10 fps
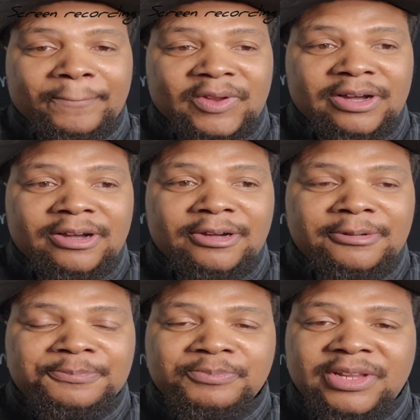
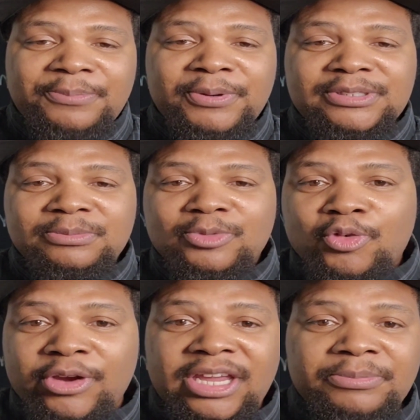He put some
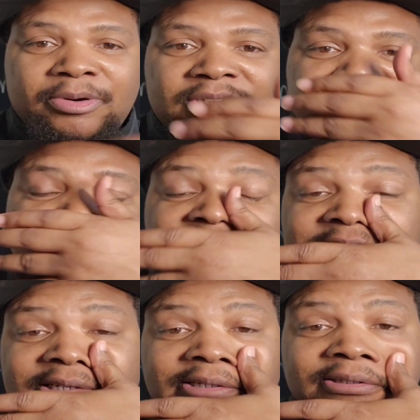cream on his
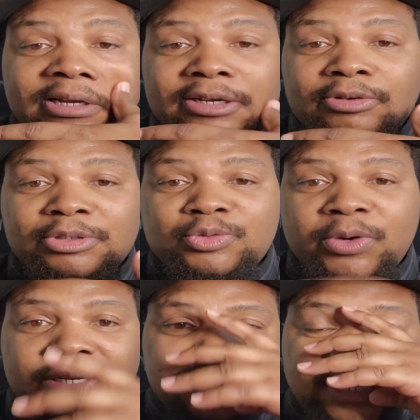face. I know I'm
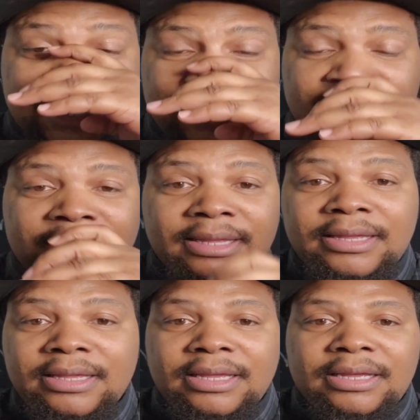sweating, it's hot.
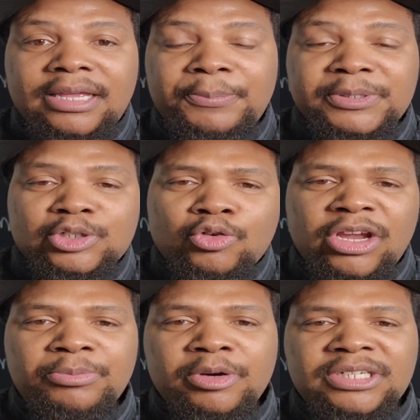He put some
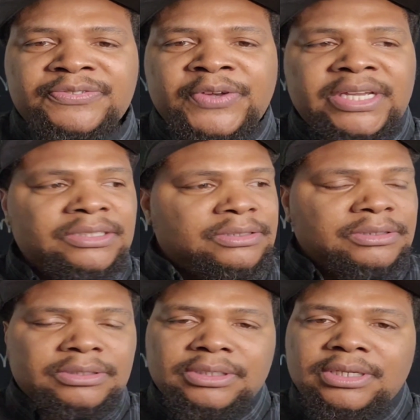cream on his face,
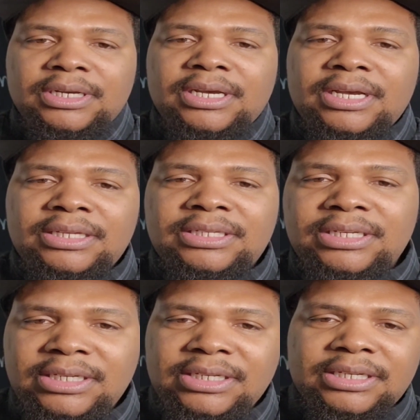and
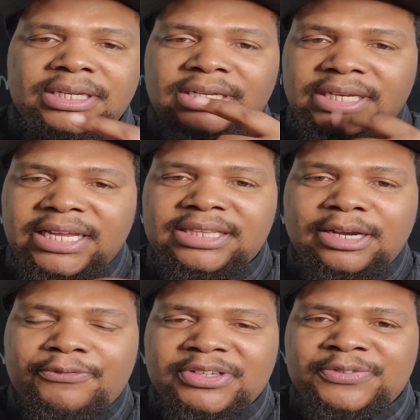then he licked
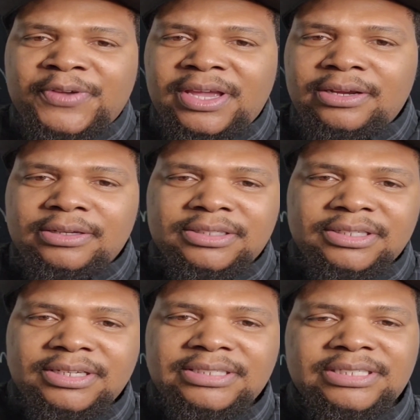it off his fingers.
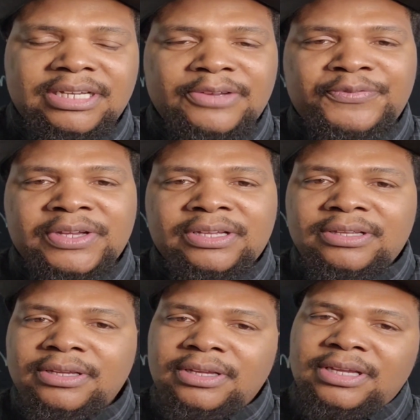He said if
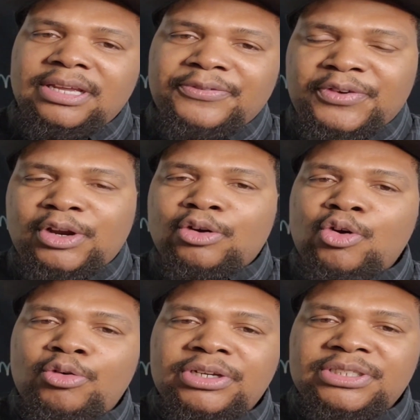it don't
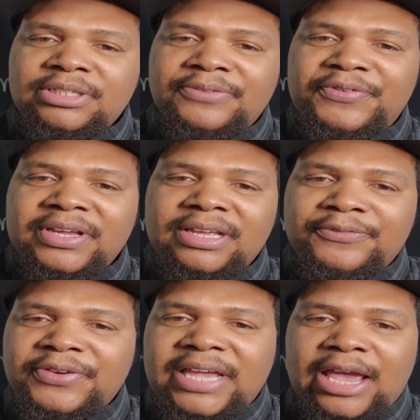go on his,
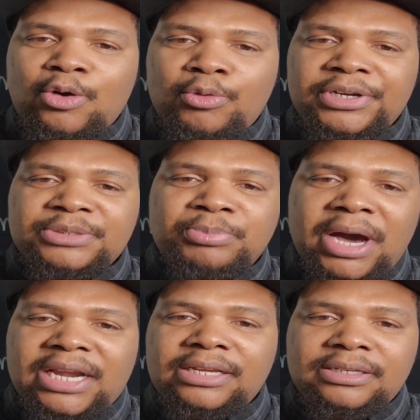if it can't go on his
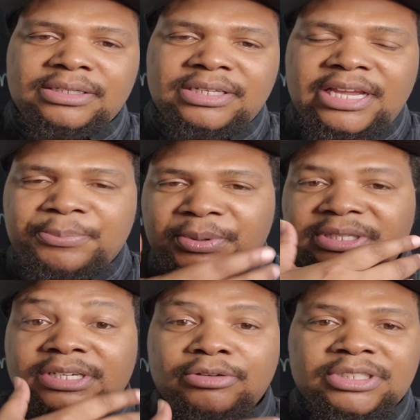body, he ain't
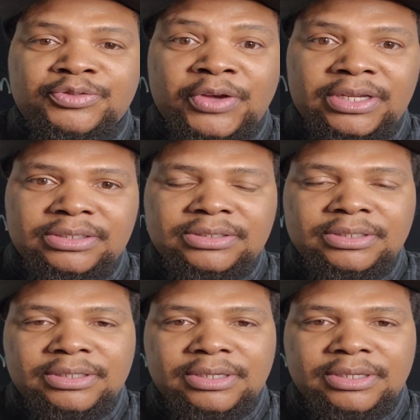putting it on his face.